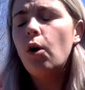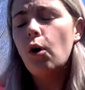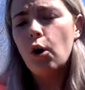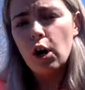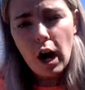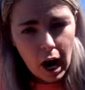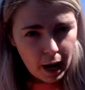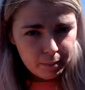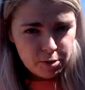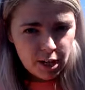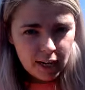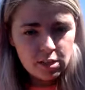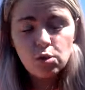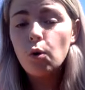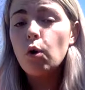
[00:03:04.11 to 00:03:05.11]
or
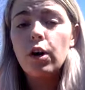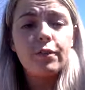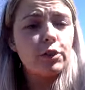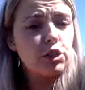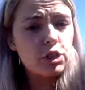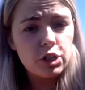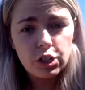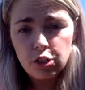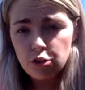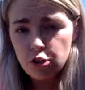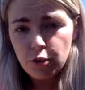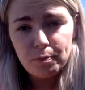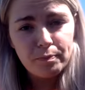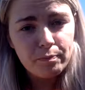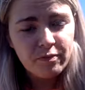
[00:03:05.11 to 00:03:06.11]
objects, or if you're just going to use
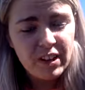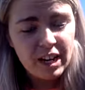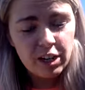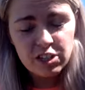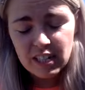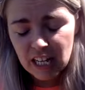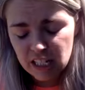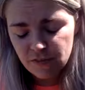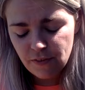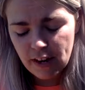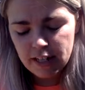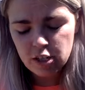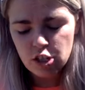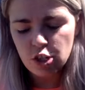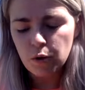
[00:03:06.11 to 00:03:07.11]
your fingers, that's
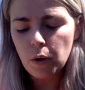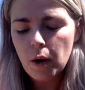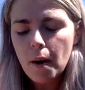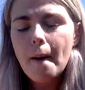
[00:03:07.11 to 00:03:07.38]
fine too.